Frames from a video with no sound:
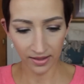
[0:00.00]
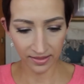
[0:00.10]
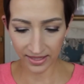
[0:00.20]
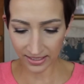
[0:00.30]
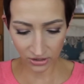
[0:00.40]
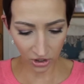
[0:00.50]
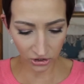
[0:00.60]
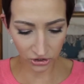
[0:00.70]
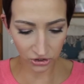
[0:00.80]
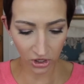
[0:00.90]
These are
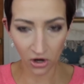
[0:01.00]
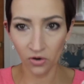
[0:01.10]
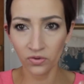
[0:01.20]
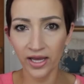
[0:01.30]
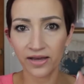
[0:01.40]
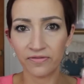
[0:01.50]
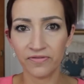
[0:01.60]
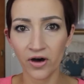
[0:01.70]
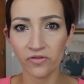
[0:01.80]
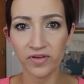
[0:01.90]
so like
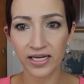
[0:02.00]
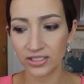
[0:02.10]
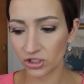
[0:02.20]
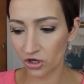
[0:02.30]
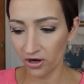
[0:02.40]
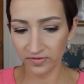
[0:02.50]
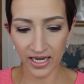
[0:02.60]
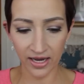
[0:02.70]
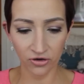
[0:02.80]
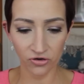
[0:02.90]
velvety soft
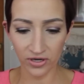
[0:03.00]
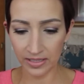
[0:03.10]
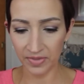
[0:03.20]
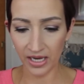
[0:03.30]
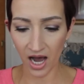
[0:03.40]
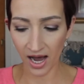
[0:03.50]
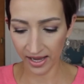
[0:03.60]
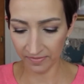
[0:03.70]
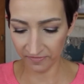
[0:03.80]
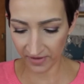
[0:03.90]
and creamy. I
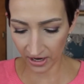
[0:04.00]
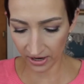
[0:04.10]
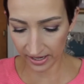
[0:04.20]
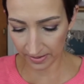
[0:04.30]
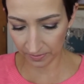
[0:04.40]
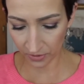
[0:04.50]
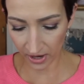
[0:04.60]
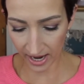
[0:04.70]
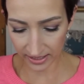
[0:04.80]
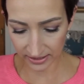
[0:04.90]
am very
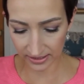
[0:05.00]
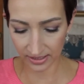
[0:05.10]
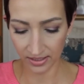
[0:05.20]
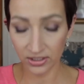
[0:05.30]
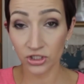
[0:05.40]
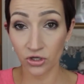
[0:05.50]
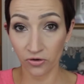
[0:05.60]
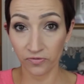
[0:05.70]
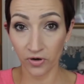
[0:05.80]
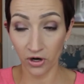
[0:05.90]
impressed
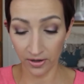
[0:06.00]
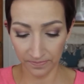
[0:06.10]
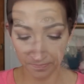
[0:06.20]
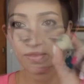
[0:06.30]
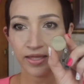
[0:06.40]
so far.